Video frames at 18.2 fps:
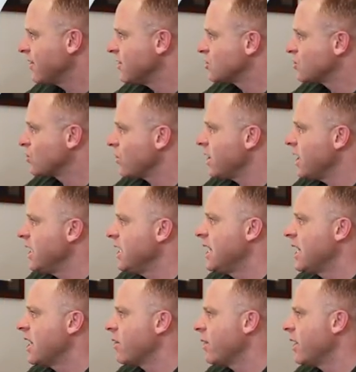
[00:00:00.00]
to the screen,
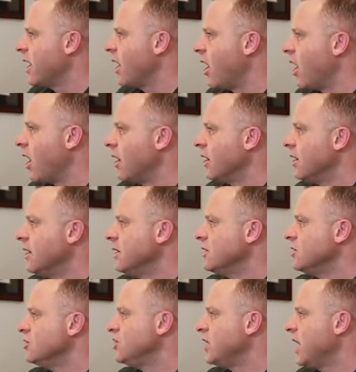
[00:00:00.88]
here we are,
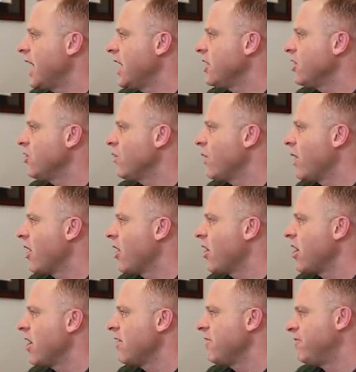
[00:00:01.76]

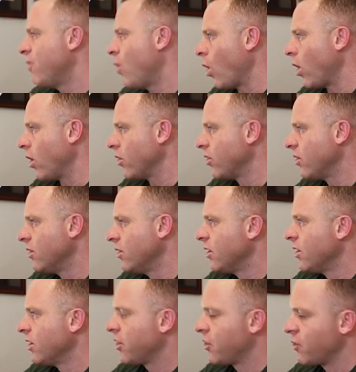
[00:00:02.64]
January 4th.
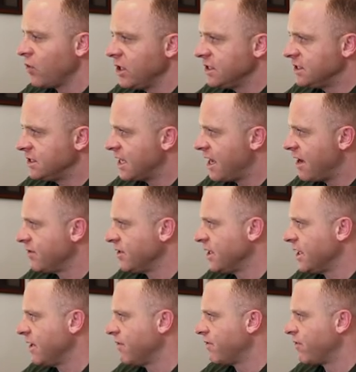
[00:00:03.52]

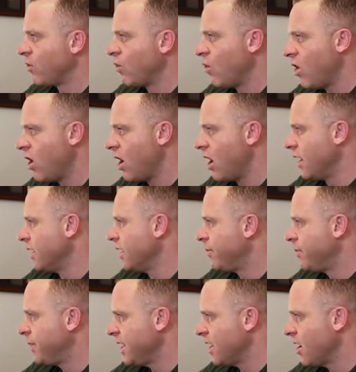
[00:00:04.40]
370 for one,
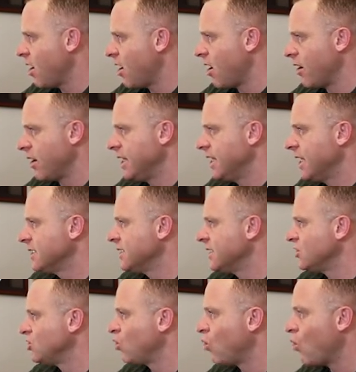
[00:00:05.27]
a PR. He does
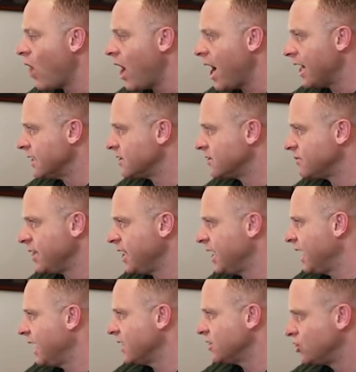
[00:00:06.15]
it twice,
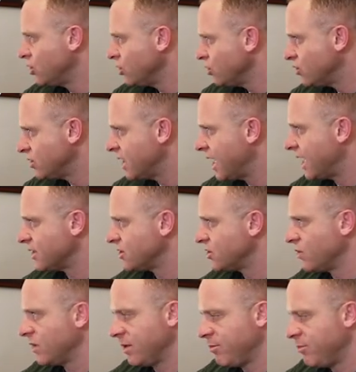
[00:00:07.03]
meaning two
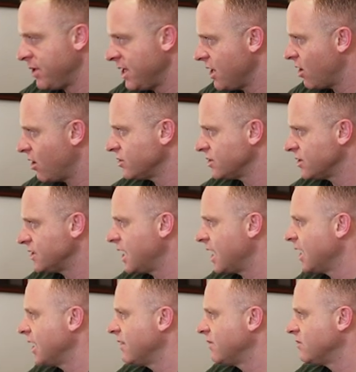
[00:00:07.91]
sets. So he PRs his
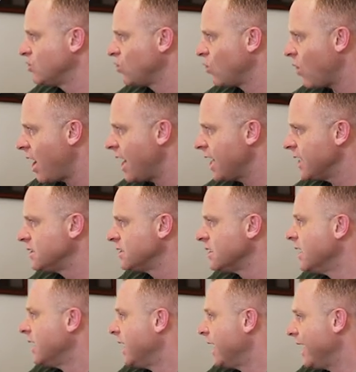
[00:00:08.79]
deadlift twice.
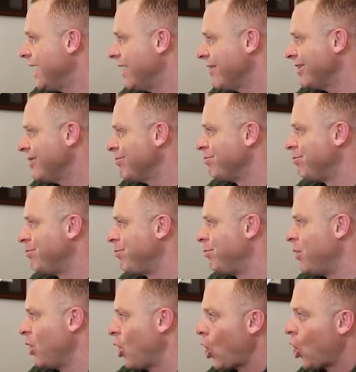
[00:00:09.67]
He even
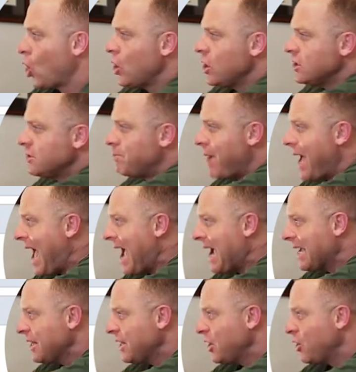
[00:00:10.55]
hurt his
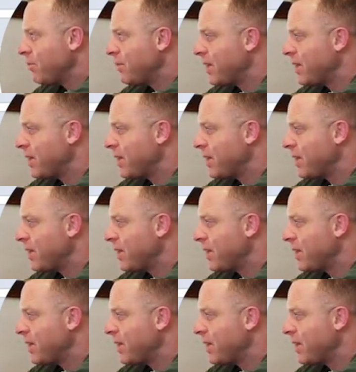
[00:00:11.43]
back a little